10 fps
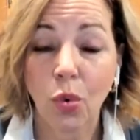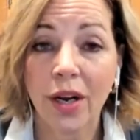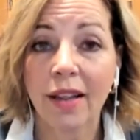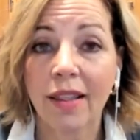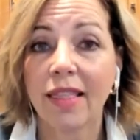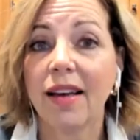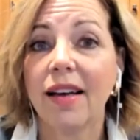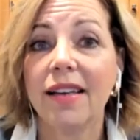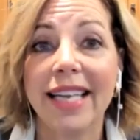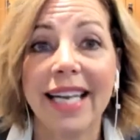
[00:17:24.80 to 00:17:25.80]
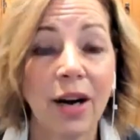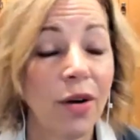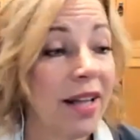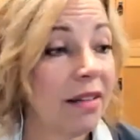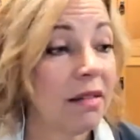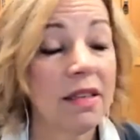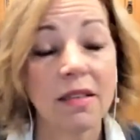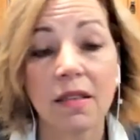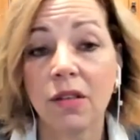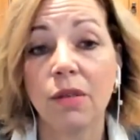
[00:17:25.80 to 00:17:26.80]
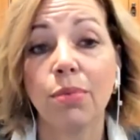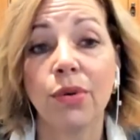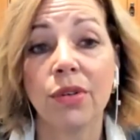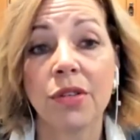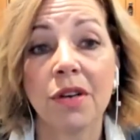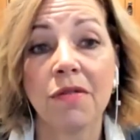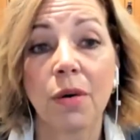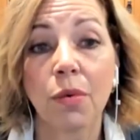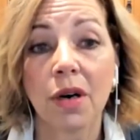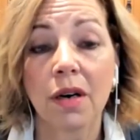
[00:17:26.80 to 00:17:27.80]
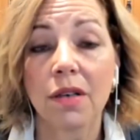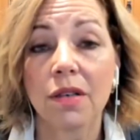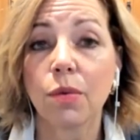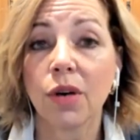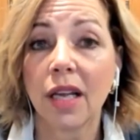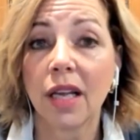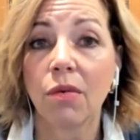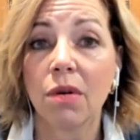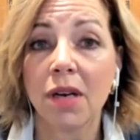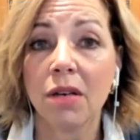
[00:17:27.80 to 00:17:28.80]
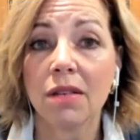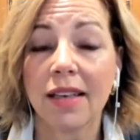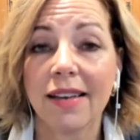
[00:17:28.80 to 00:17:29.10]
with at least a good portion of our workers working remotely?